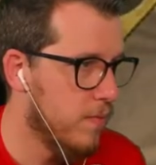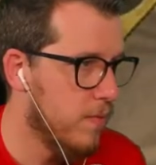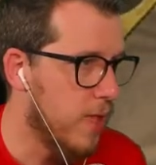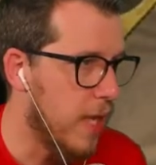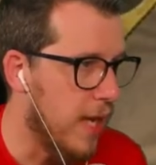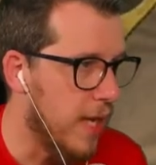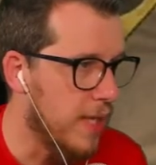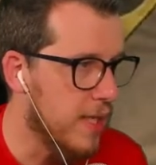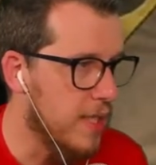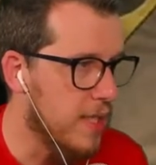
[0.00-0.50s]

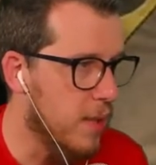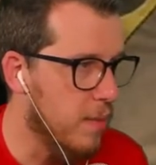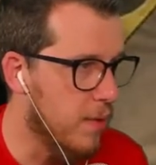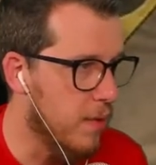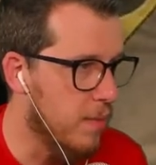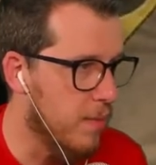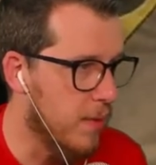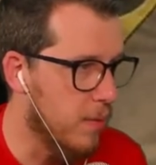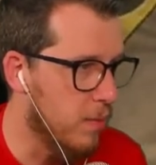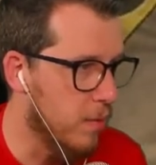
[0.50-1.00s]
I guess that would
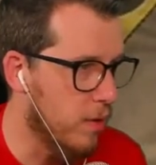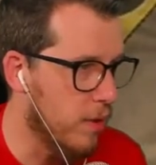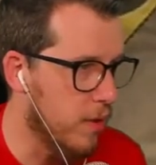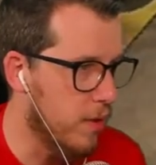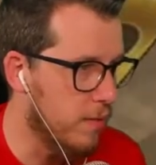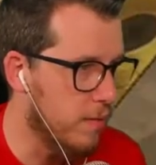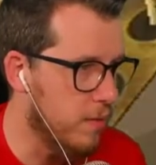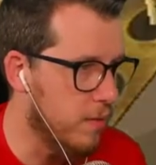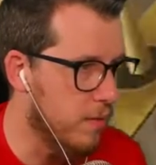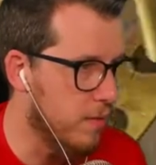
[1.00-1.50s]
have been more
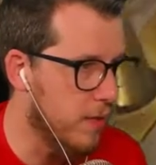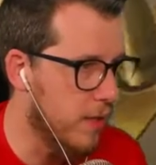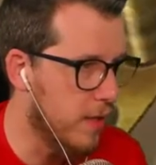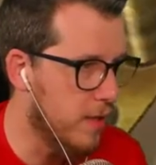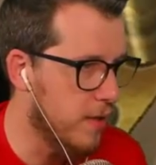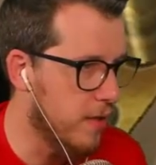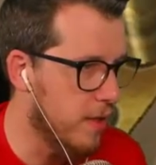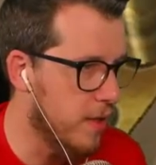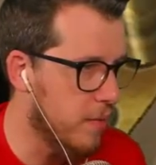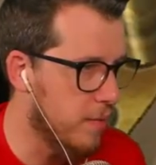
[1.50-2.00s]
helpful if I had
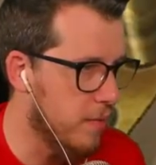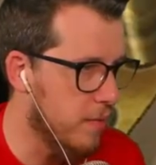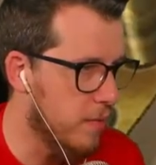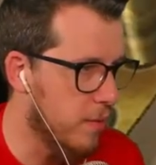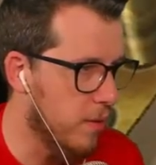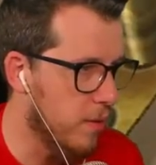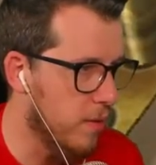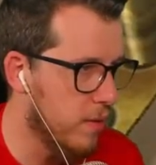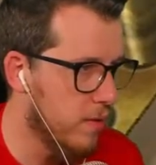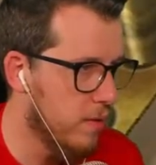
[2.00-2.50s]
known that
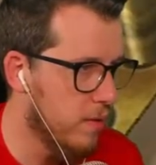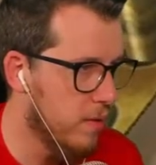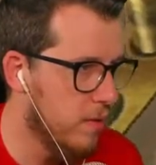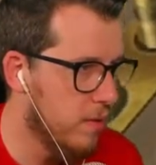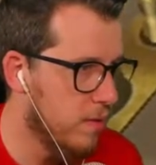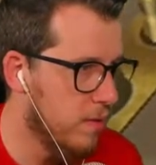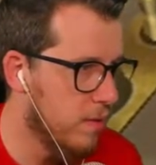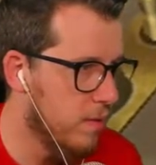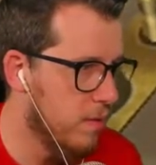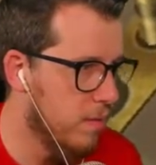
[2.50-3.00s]
before,
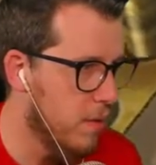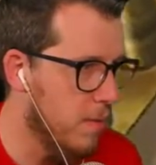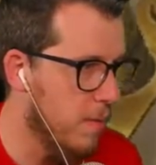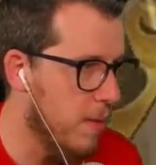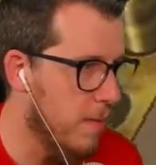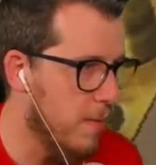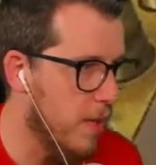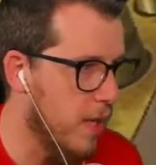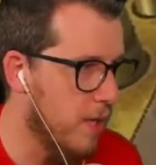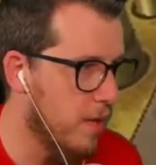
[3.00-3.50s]
but
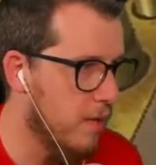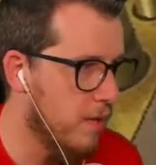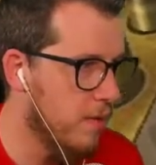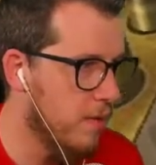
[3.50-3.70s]
maybe not.